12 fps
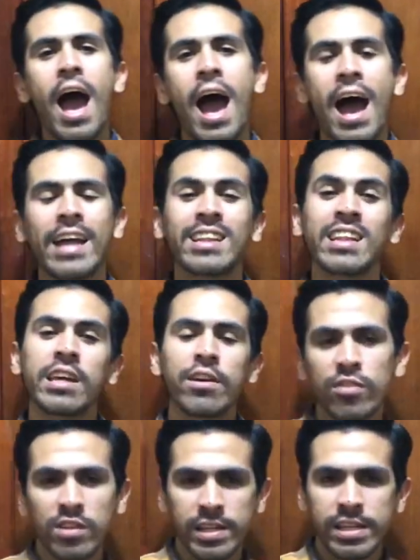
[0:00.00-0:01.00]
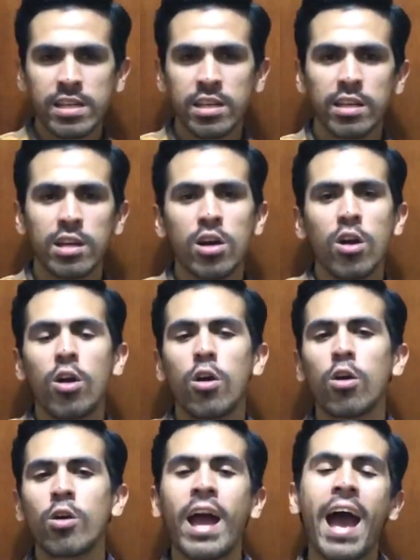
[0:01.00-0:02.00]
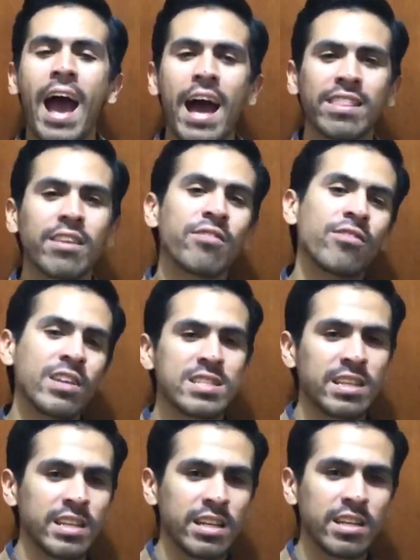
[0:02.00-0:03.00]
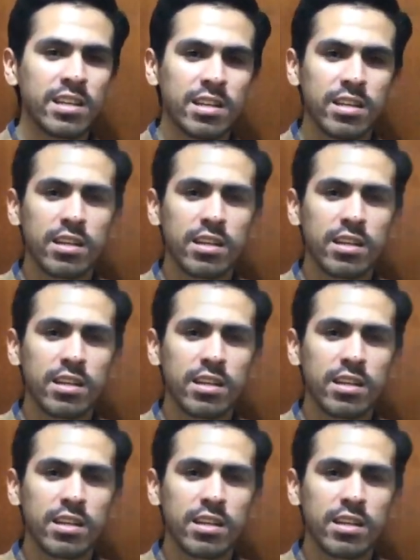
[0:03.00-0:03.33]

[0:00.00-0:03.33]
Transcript: had lifted, or had visited.